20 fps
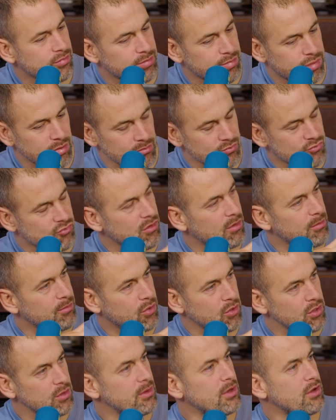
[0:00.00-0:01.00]
Put,
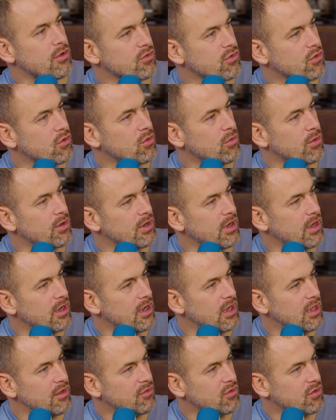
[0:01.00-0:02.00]
put you in the school and
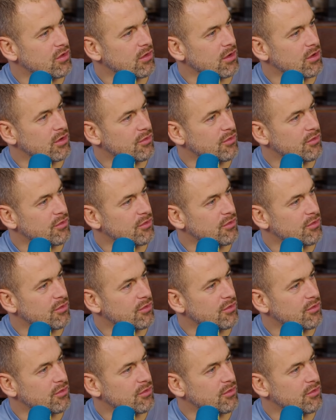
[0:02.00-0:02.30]
then leave you to your own